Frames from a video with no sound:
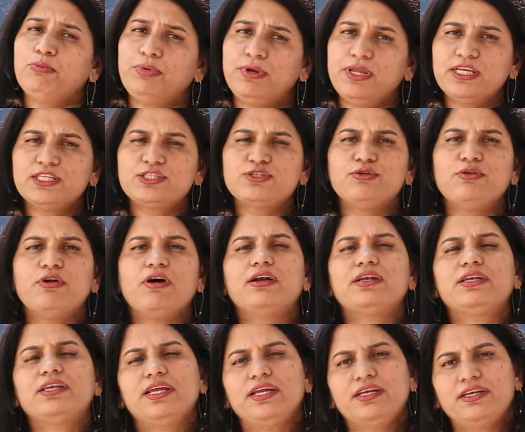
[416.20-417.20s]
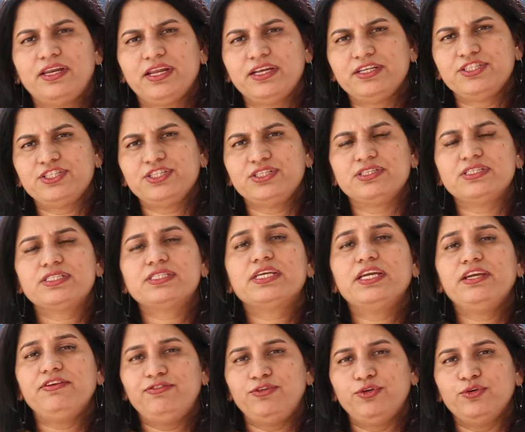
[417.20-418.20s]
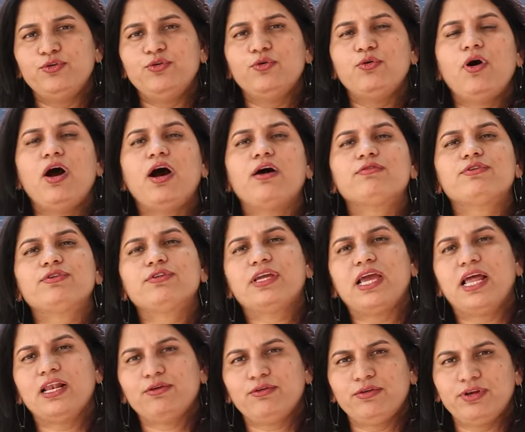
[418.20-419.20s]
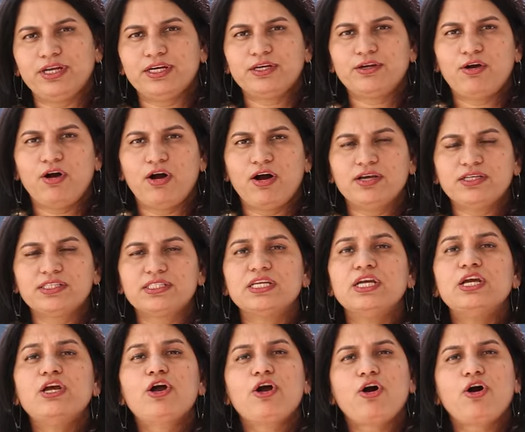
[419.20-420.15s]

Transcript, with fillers: Please do not take tensions. If you know how to calculate COGS,